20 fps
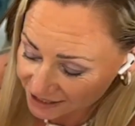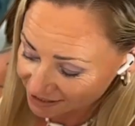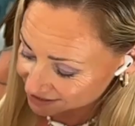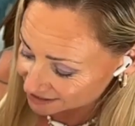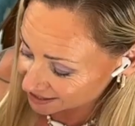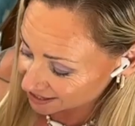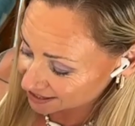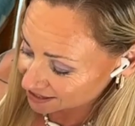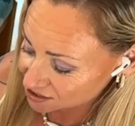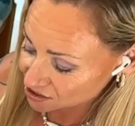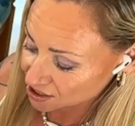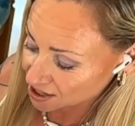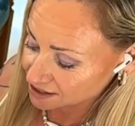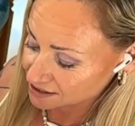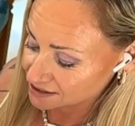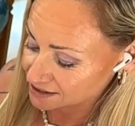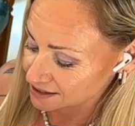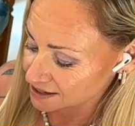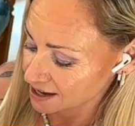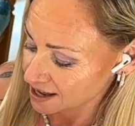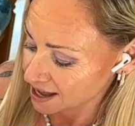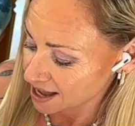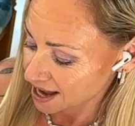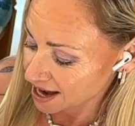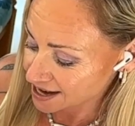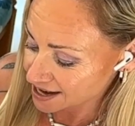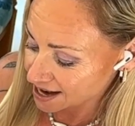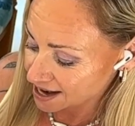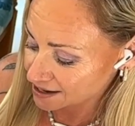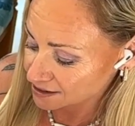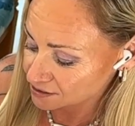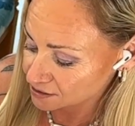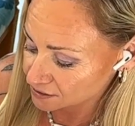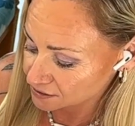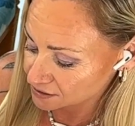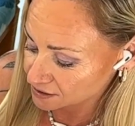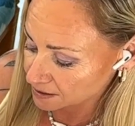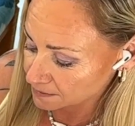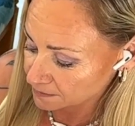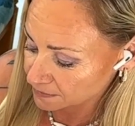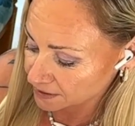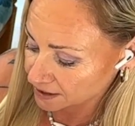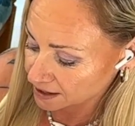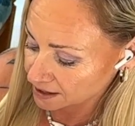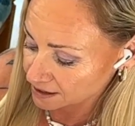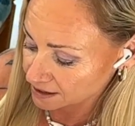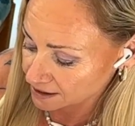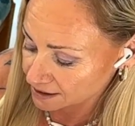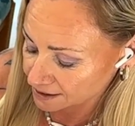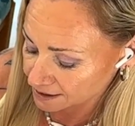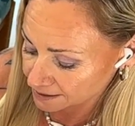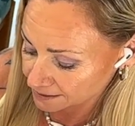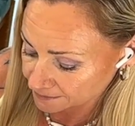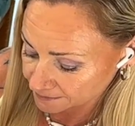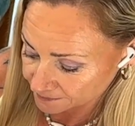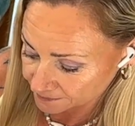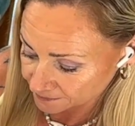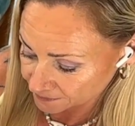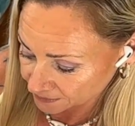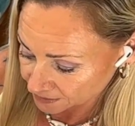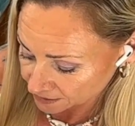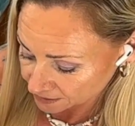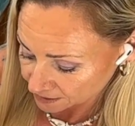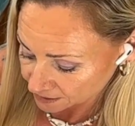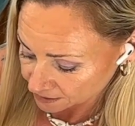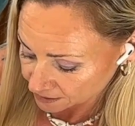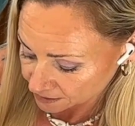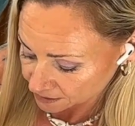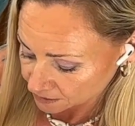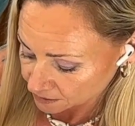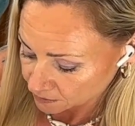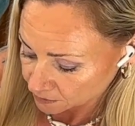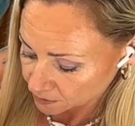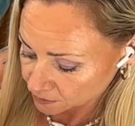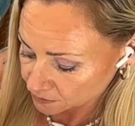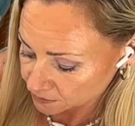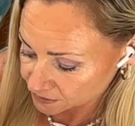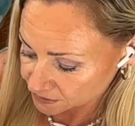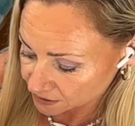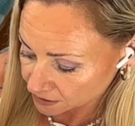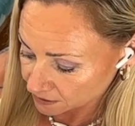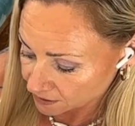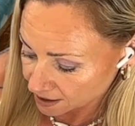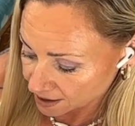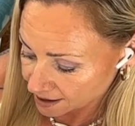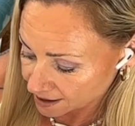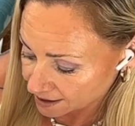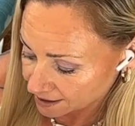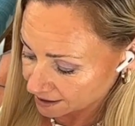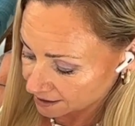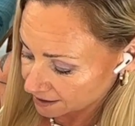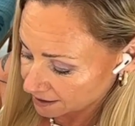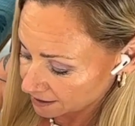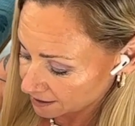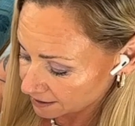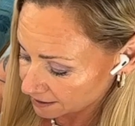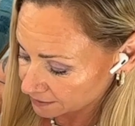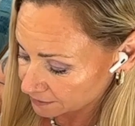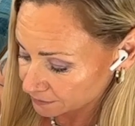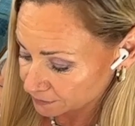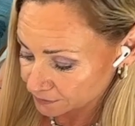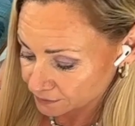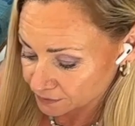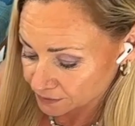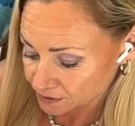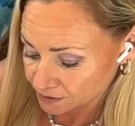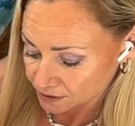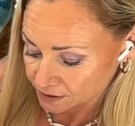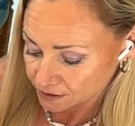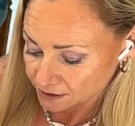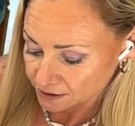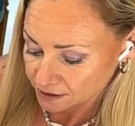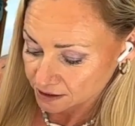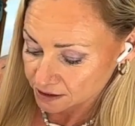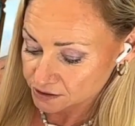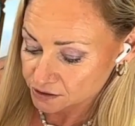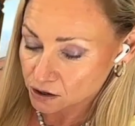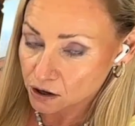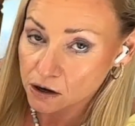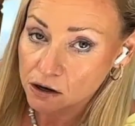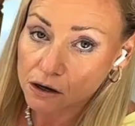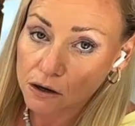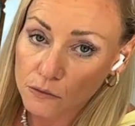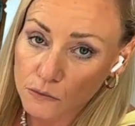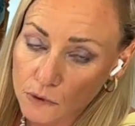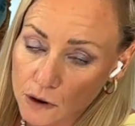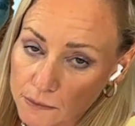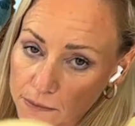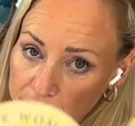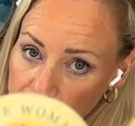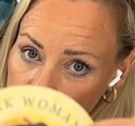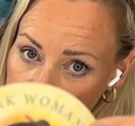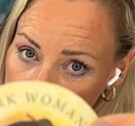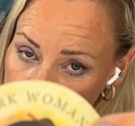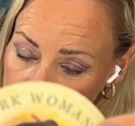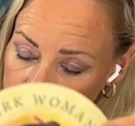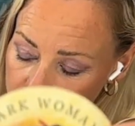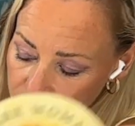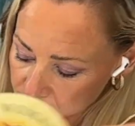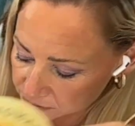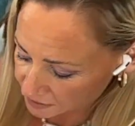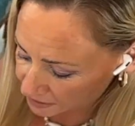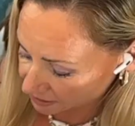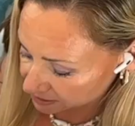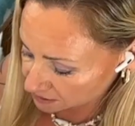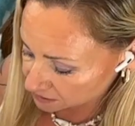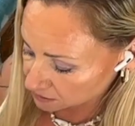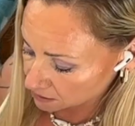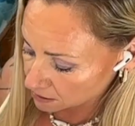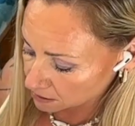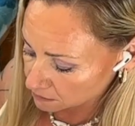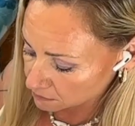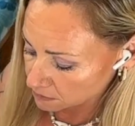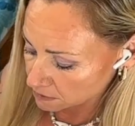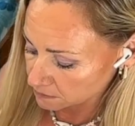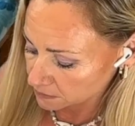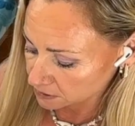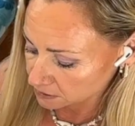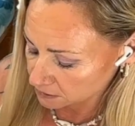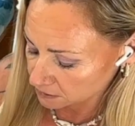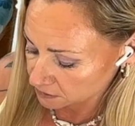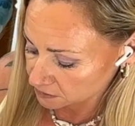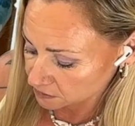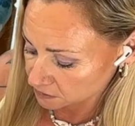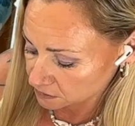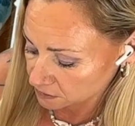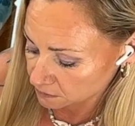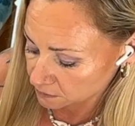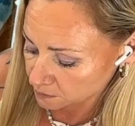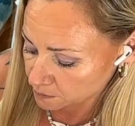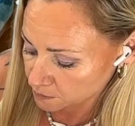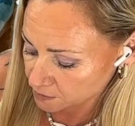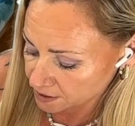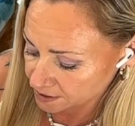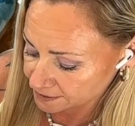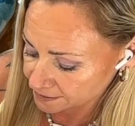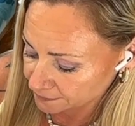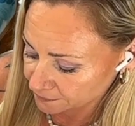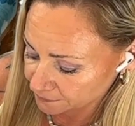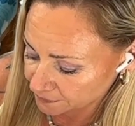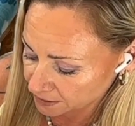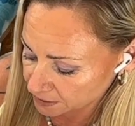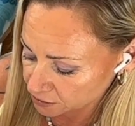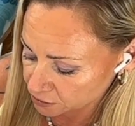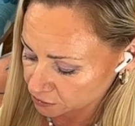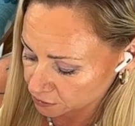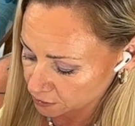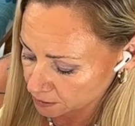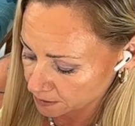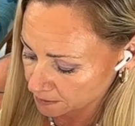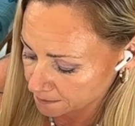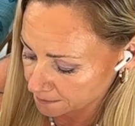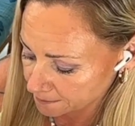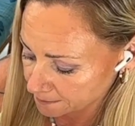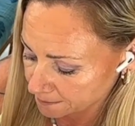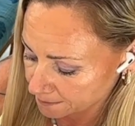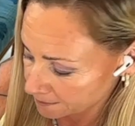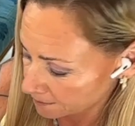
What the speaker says: to need to take a chance and act on something. We also have a dark woman. What's this dark woman got to do with the price of fish?